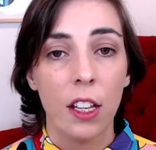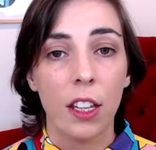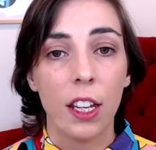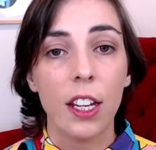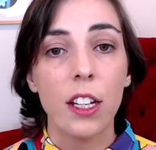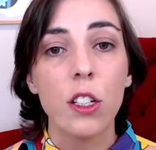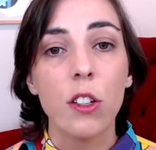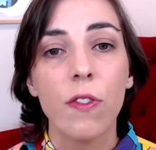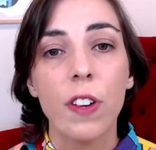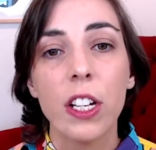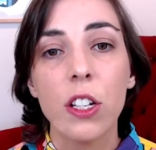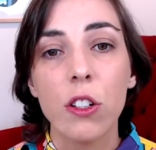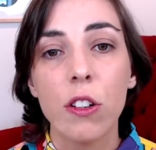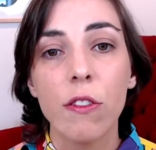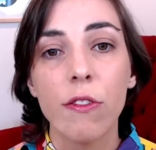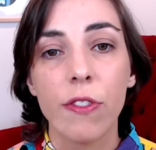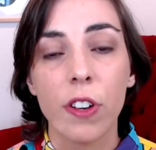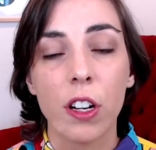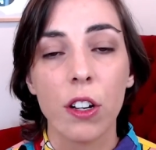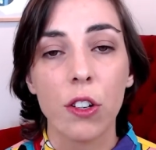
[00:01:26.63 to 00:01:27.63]
The
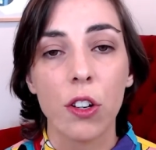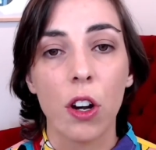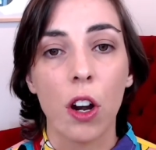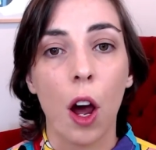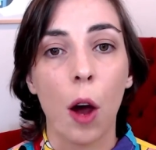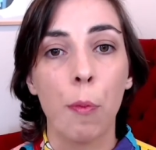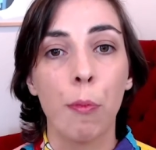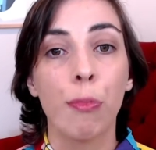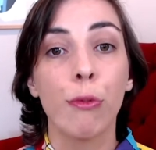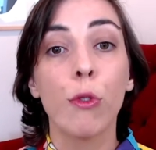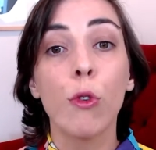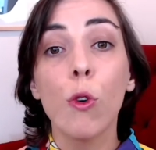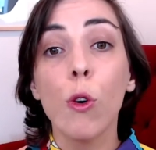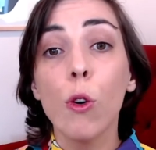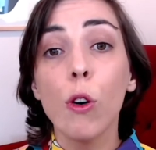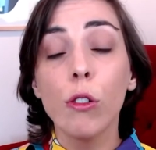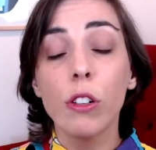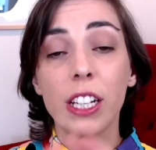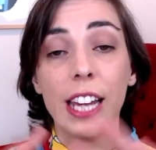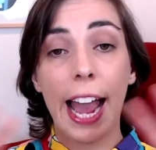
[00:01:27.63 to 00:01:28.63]
intervention function are
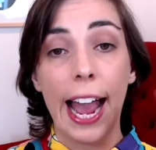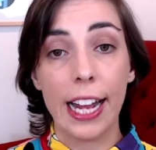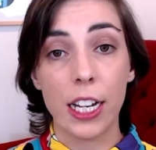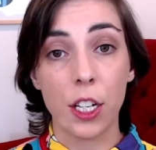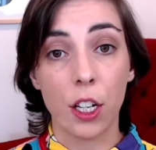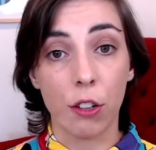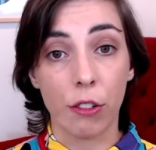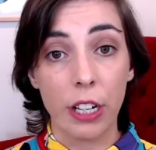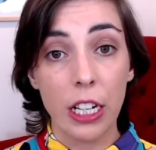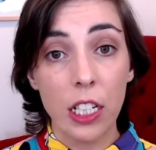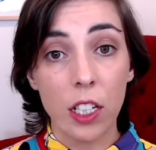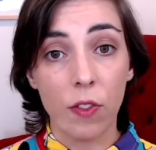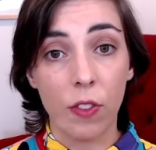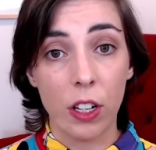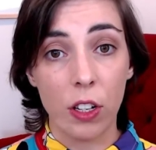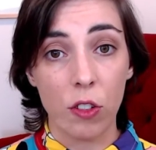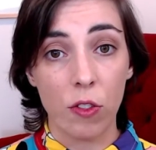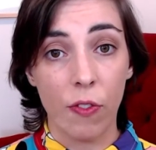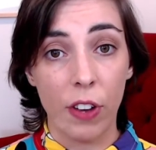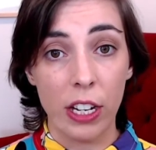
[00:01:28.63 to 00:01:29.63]
broad categories of
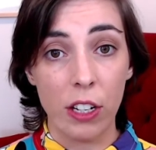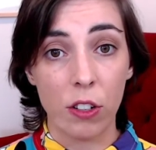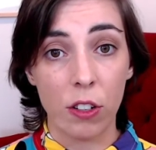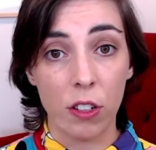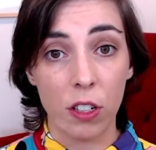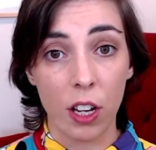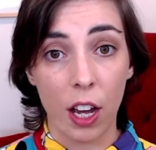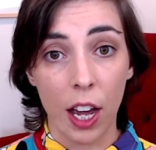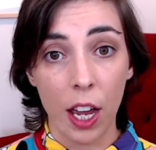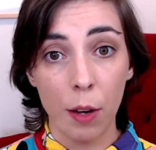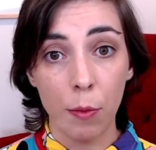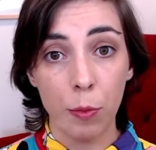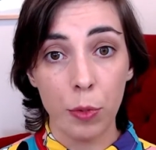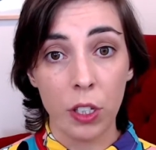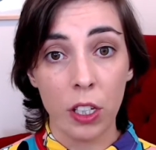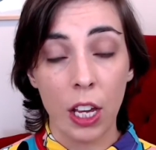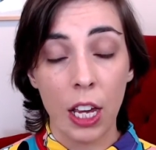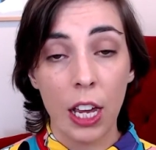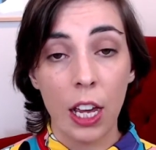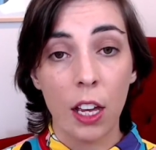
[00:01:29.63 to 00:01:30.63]
intervention
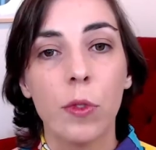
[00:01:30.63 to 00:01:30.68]
types.